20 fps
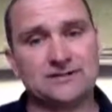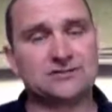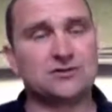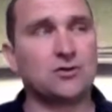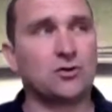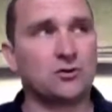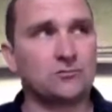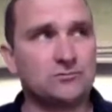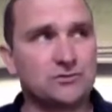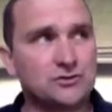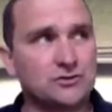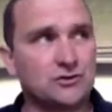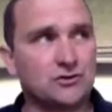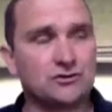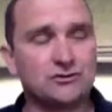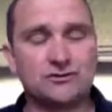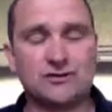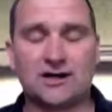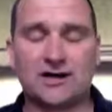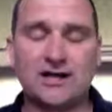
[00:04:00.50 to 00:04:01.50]
let's call him
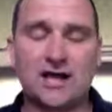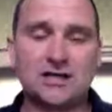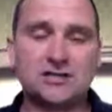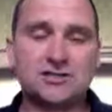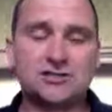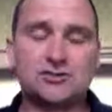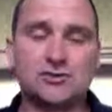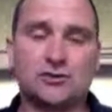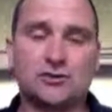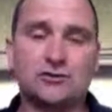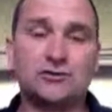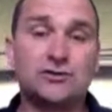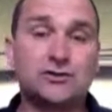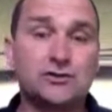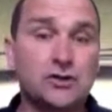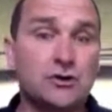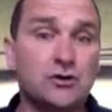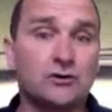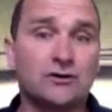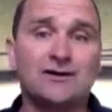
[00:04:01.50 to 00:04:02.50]
John, I asked John,
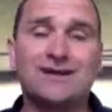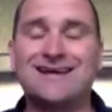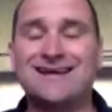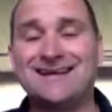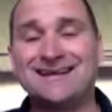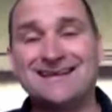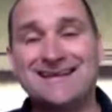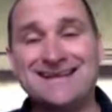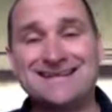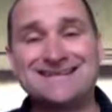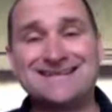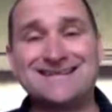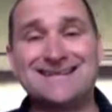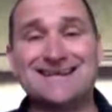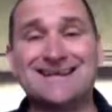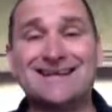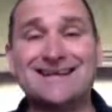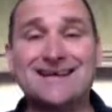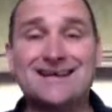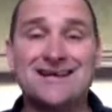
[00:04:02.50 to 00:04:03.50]

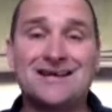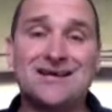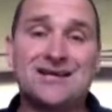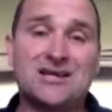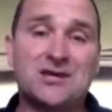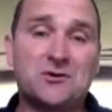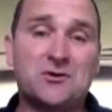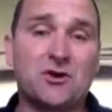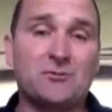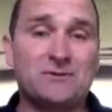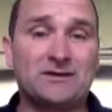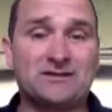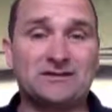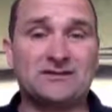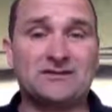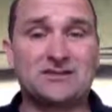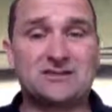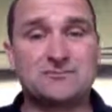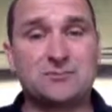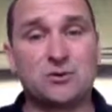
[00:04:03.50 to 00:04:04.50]
yesterday you got me to
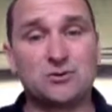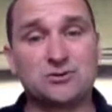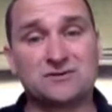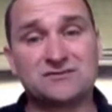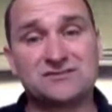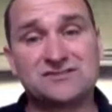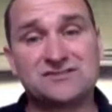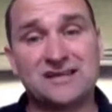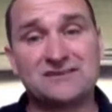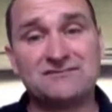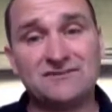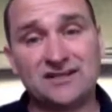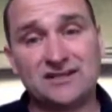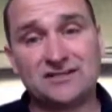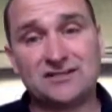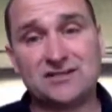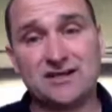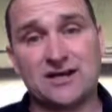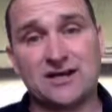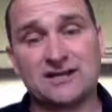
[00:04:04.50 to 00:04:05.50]
dispose of 70
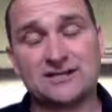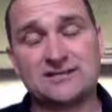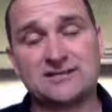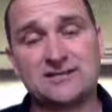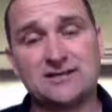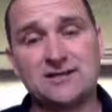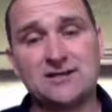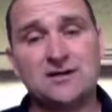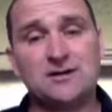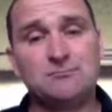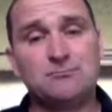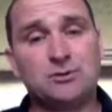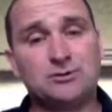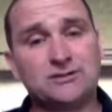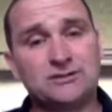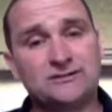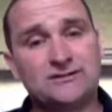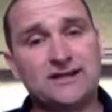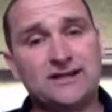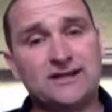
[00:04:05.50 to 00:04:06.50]
chairs, but
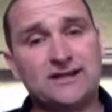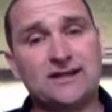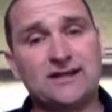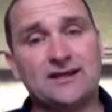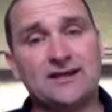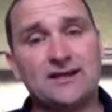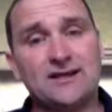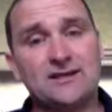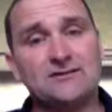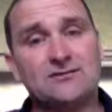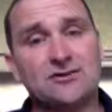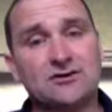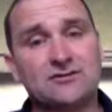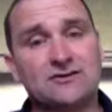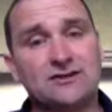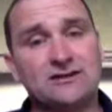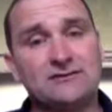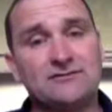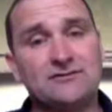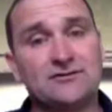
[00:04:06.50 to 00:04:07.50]
today you got a
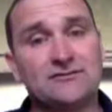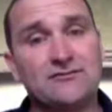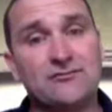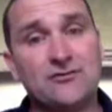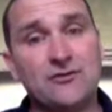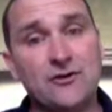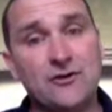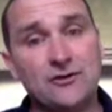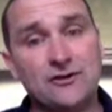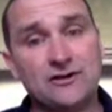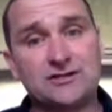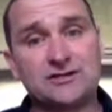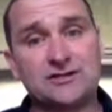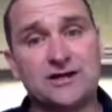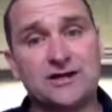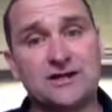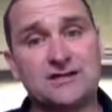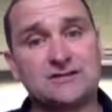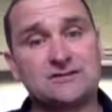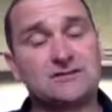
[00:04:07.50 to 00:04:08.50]
delivery of 30
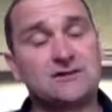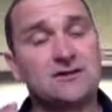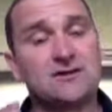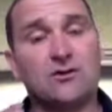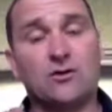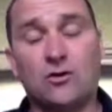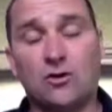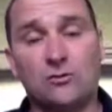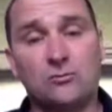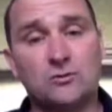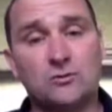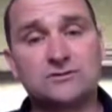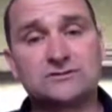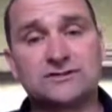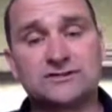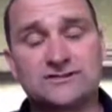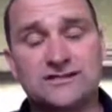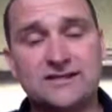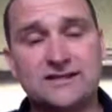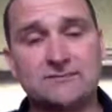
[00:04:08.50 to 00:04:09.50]
chairs, almost the
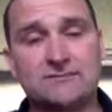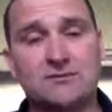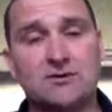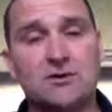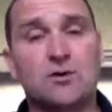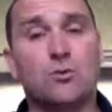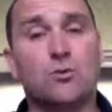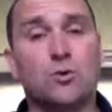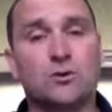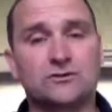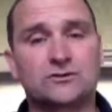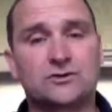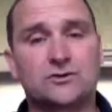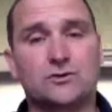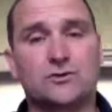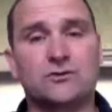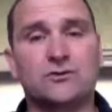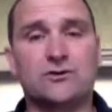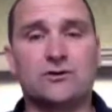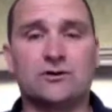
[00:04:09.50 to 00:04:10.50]
same. What's
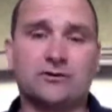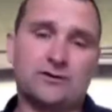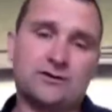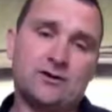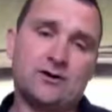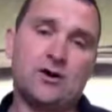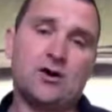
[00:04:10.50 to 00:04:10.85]
going on?